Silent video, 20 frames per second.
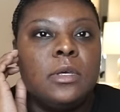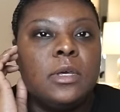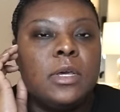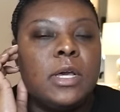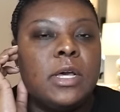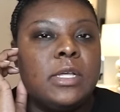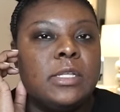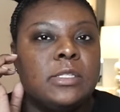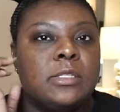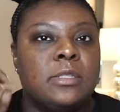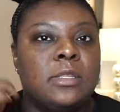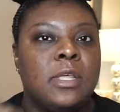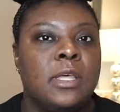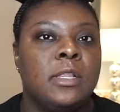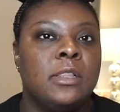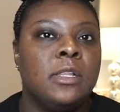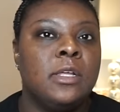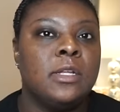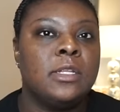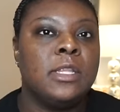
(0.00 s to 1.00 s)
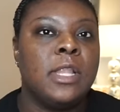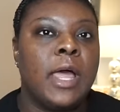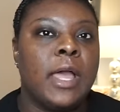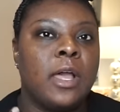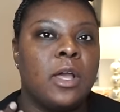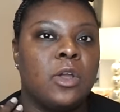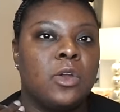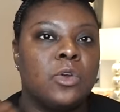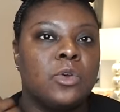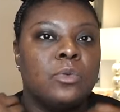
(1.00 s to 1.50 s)
because it looked
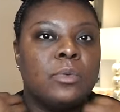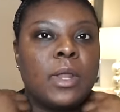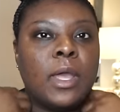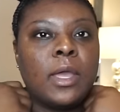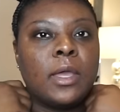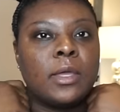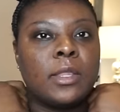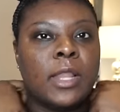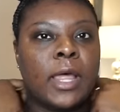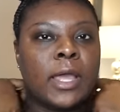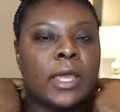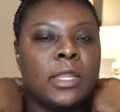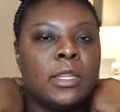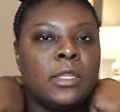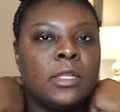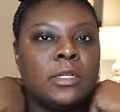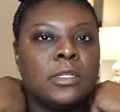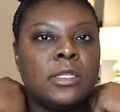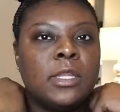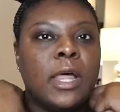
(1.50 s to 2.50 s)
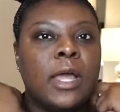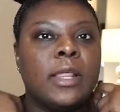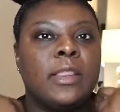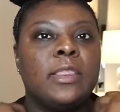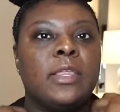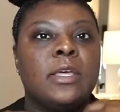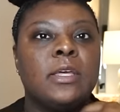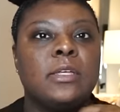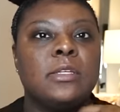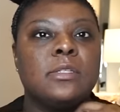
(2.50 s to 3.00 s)
like a crew neck. Like, it looked like
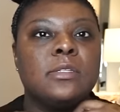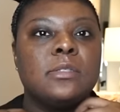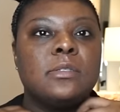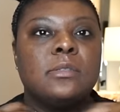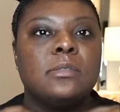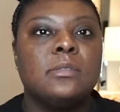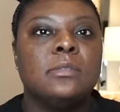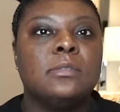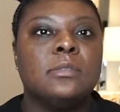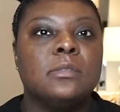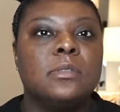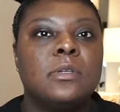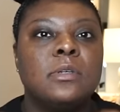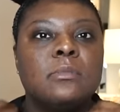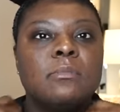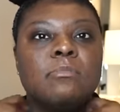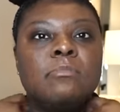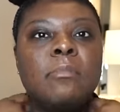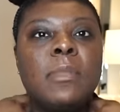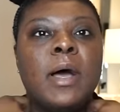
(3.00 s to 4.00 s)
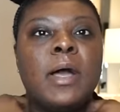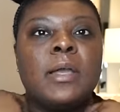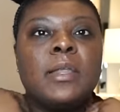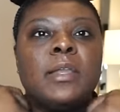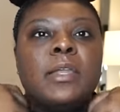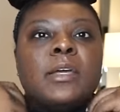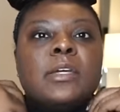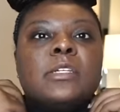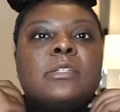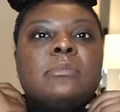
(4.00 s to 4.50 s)
this. Mock
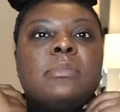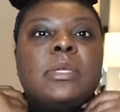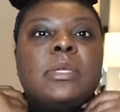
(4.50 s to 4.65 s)
neck should